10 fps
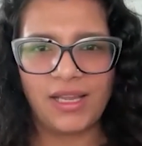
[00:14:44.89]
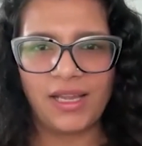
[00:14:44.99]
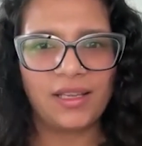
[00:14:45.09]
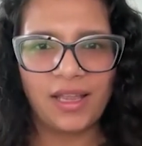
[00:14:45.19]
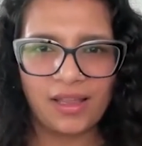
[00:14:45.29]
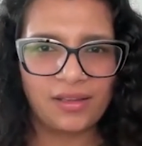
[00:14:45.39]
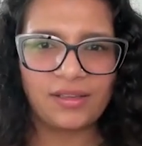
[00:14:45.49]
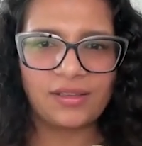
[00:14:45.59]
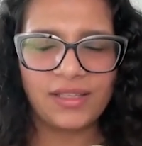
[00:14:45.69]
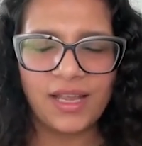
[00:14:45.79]
Like
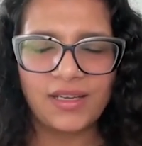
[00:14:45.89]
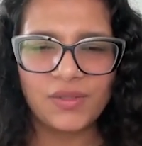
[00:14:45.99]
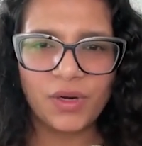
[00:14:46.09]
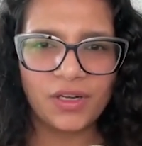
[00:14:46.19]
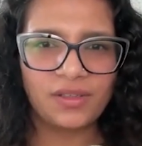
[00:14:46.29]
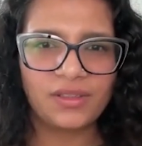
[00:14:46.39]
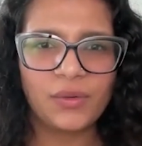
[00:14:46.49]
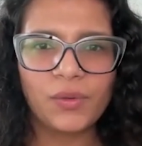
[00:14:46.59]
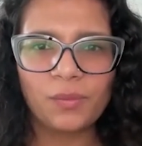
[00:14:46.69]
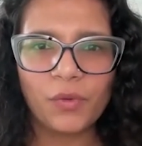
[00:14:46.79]
that is what the
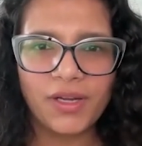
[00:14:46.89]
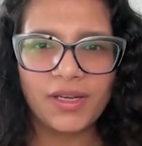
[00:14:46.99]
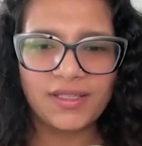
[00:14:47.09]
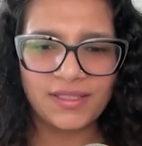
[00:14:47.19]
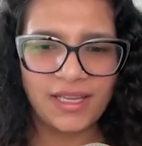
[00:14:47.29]
whole point is.